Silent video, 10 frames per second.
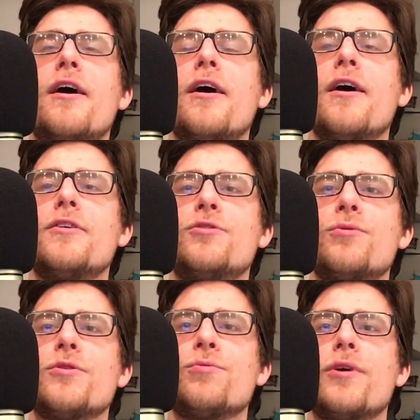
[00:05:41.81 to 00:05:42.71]
uh,
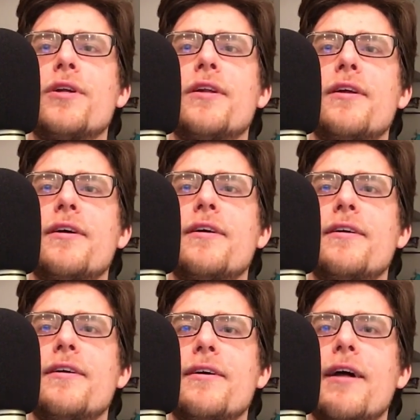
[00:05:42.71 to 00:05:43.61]
towards what
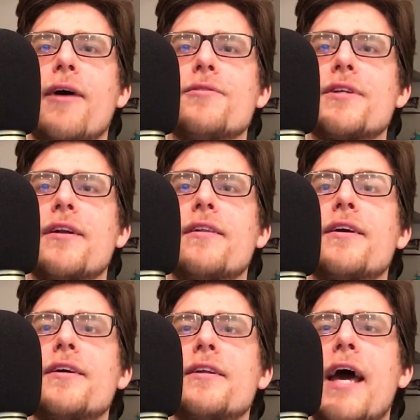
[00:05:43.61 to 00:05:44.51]
I was kind of
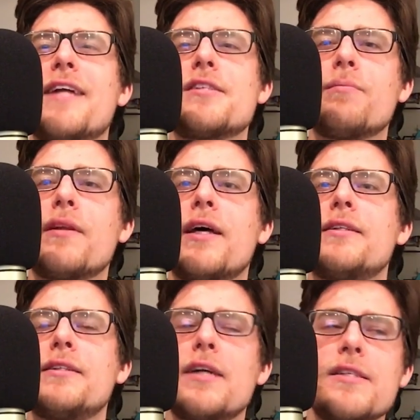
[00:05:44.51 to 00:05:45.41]
thinking, and something
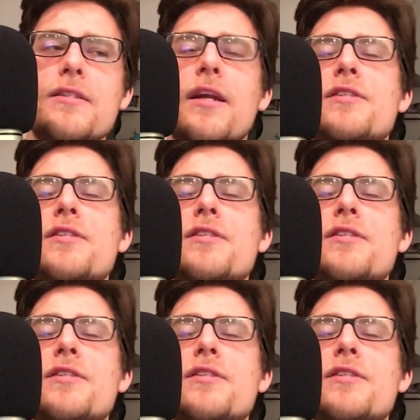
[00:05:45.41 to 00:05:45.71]
that doesn't